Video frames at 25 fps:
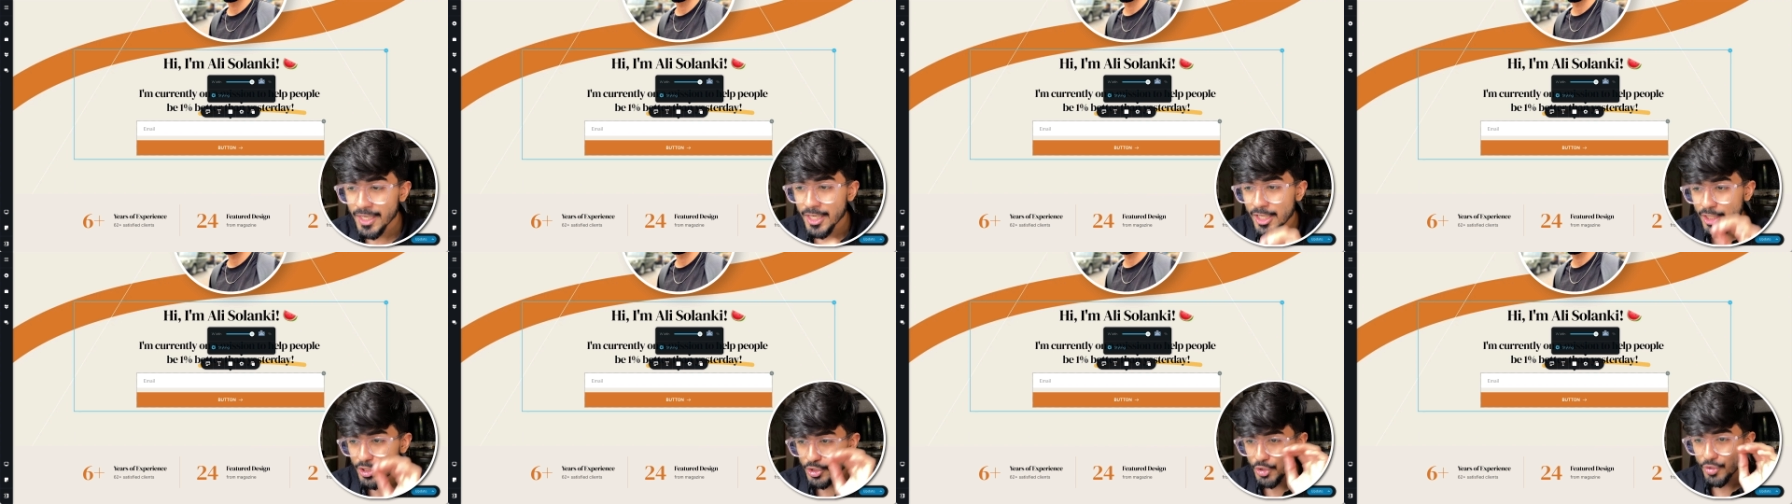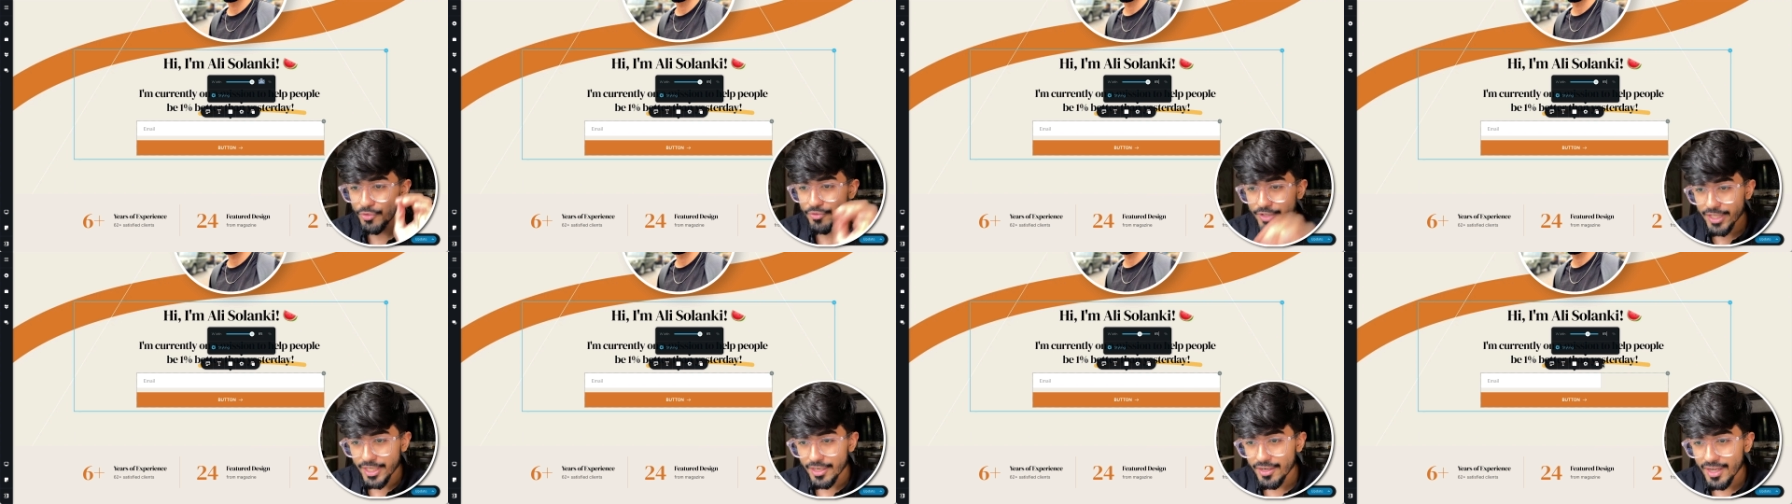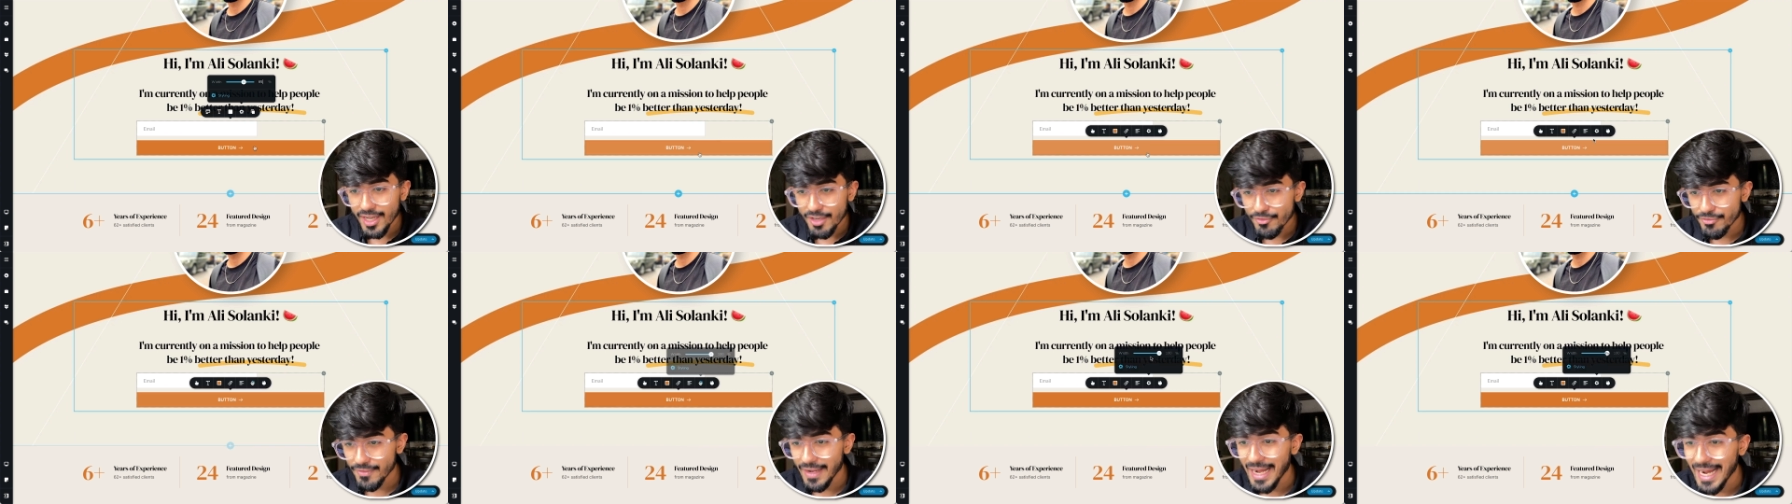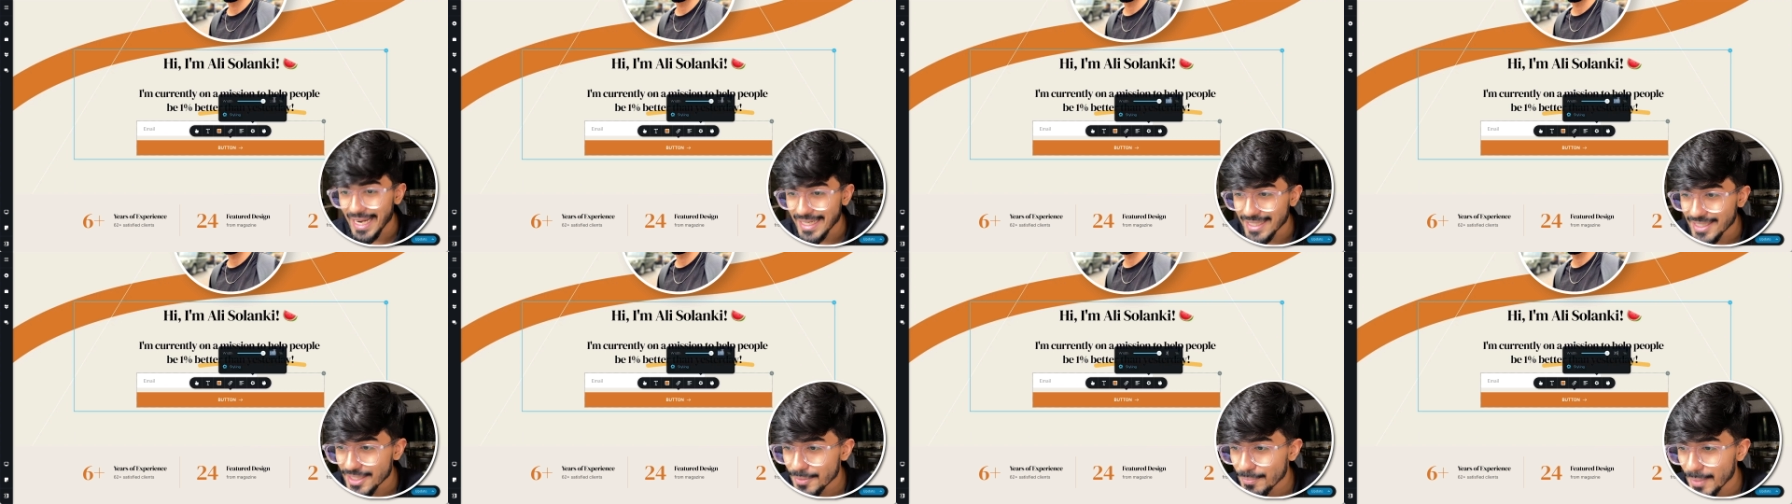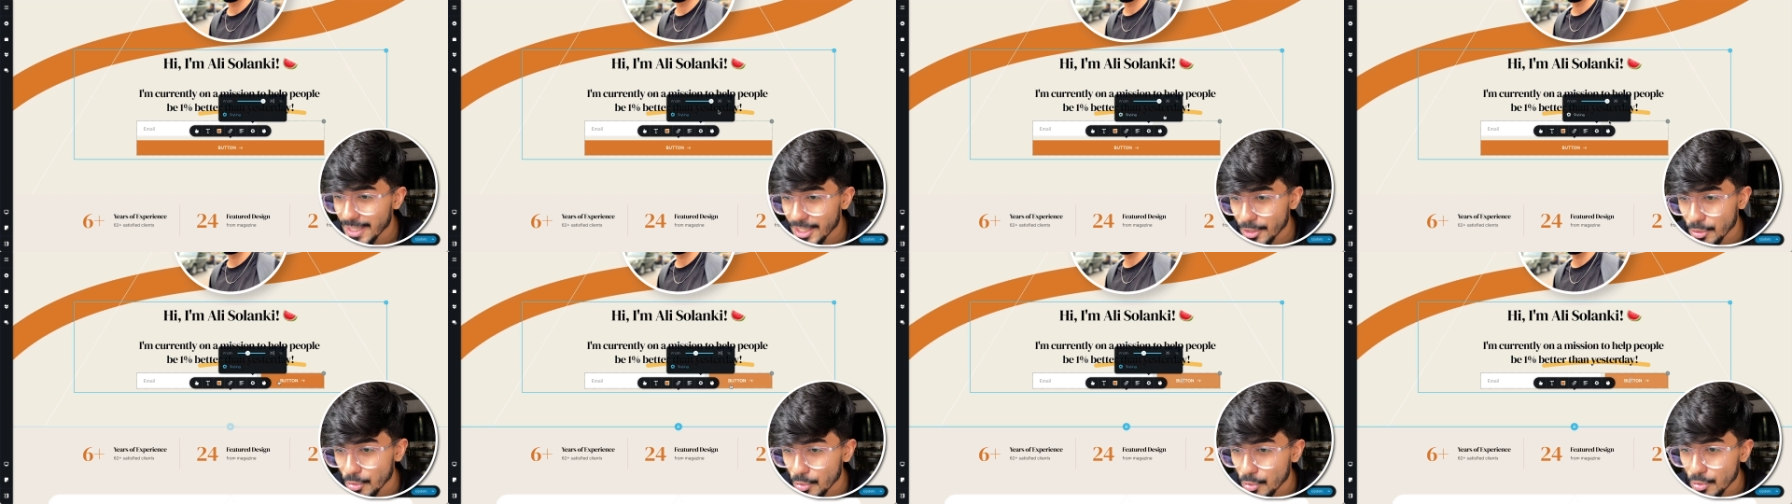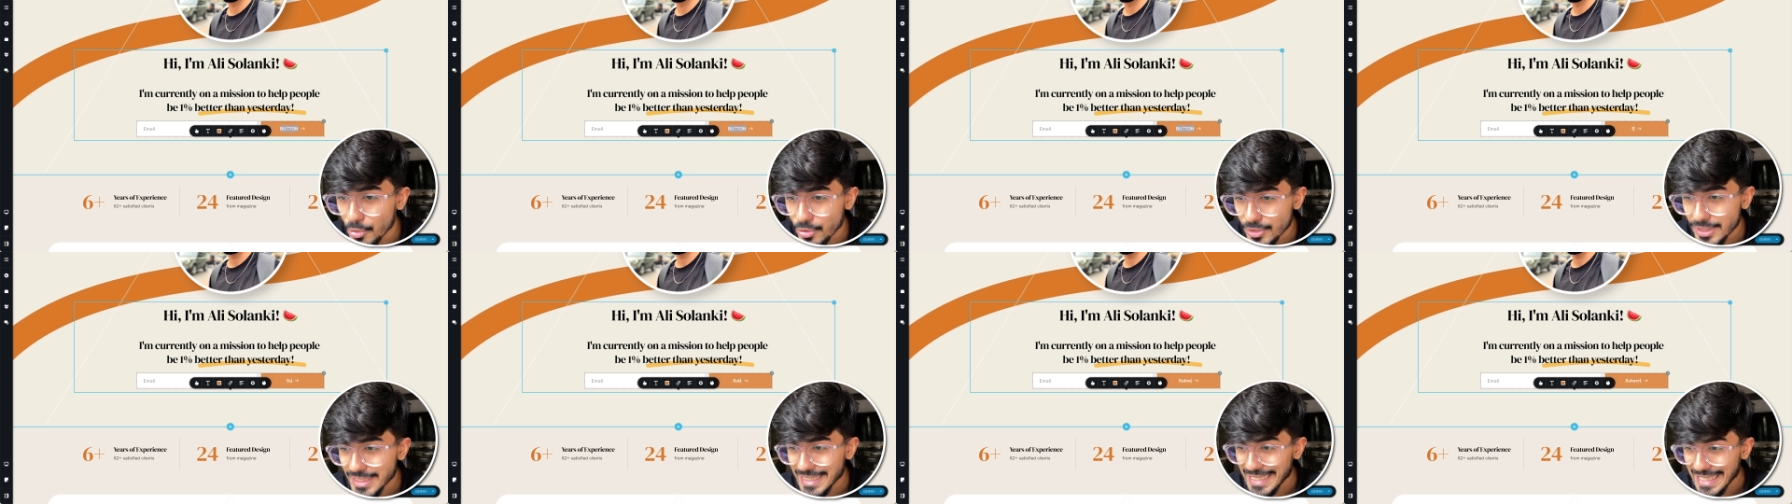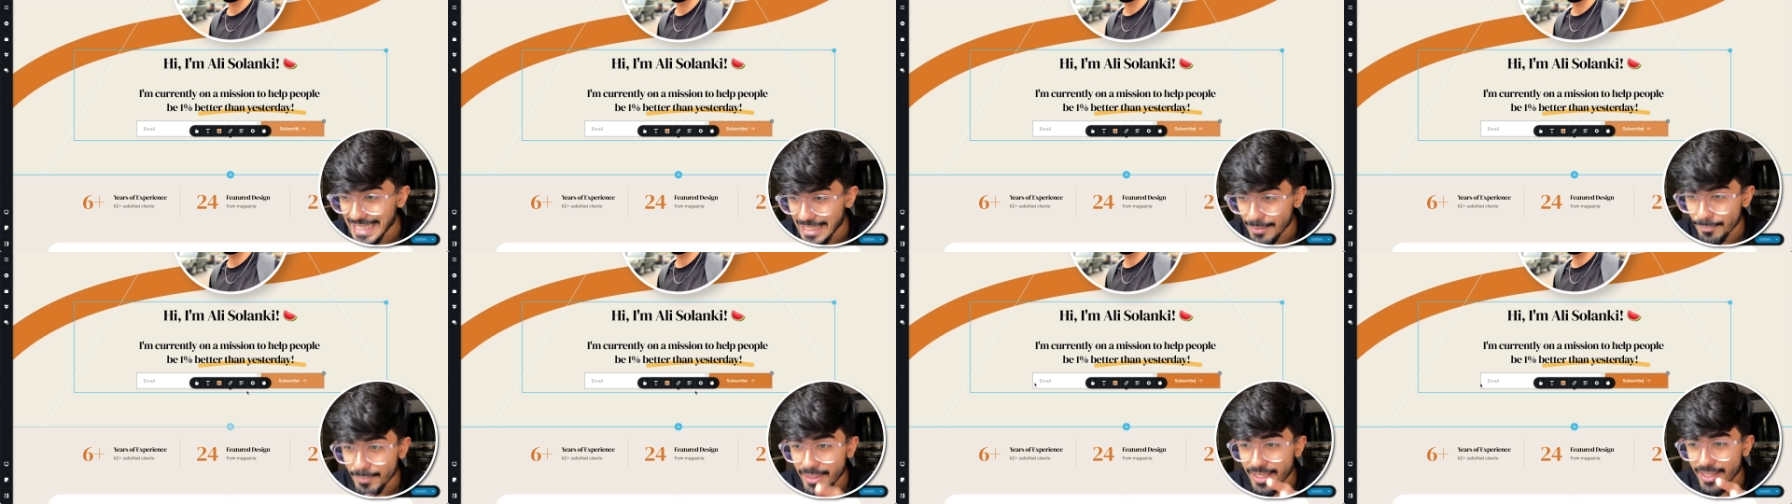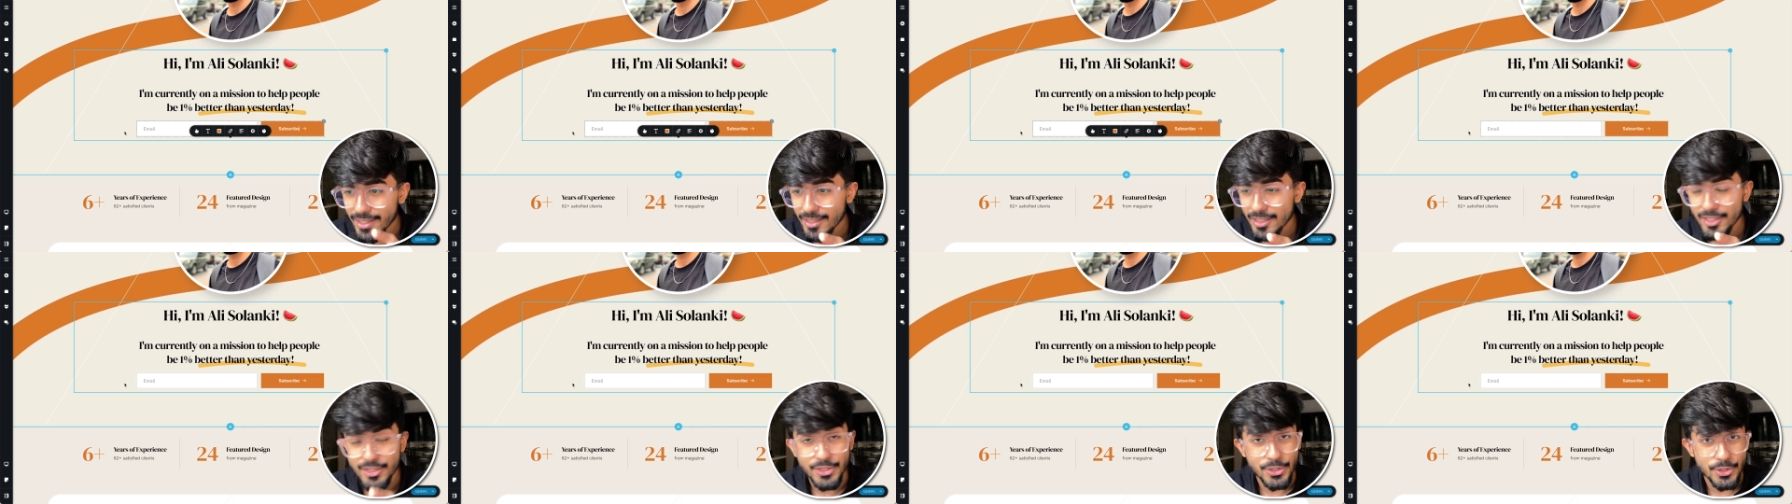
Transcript: So, over here, I've added my own email